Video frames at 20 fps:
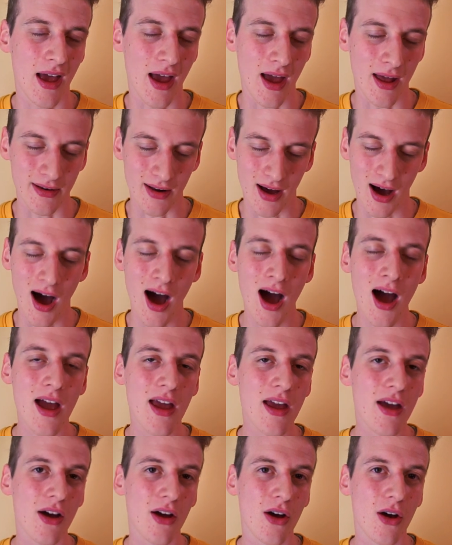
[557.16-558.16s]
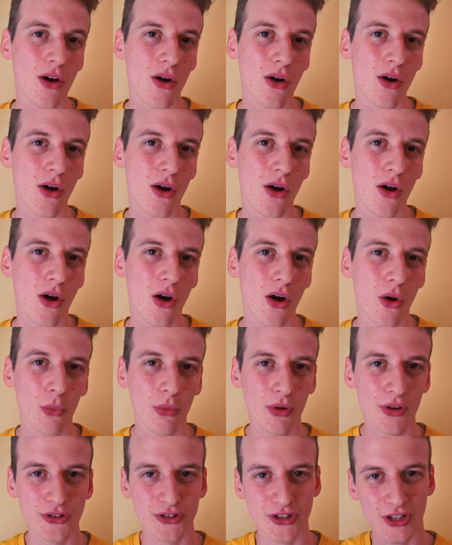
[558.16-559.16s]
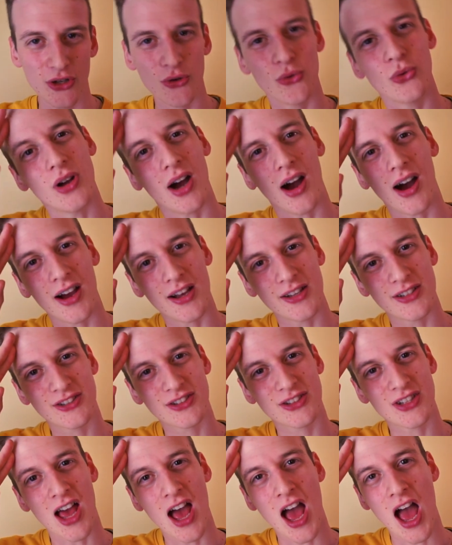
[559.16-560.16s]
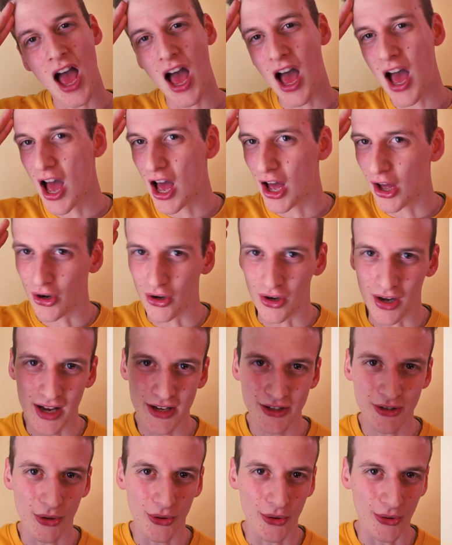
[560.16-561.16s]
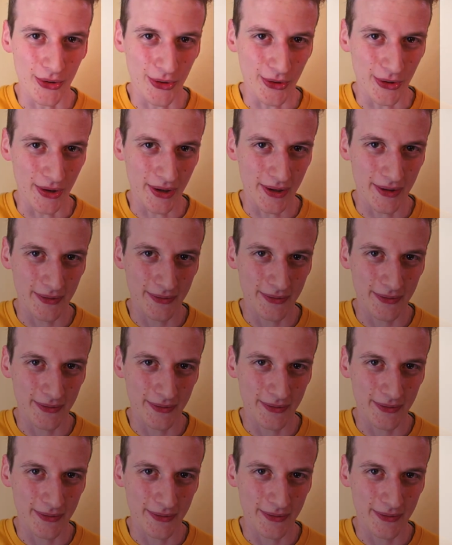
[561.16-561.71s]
And I will see you guys later.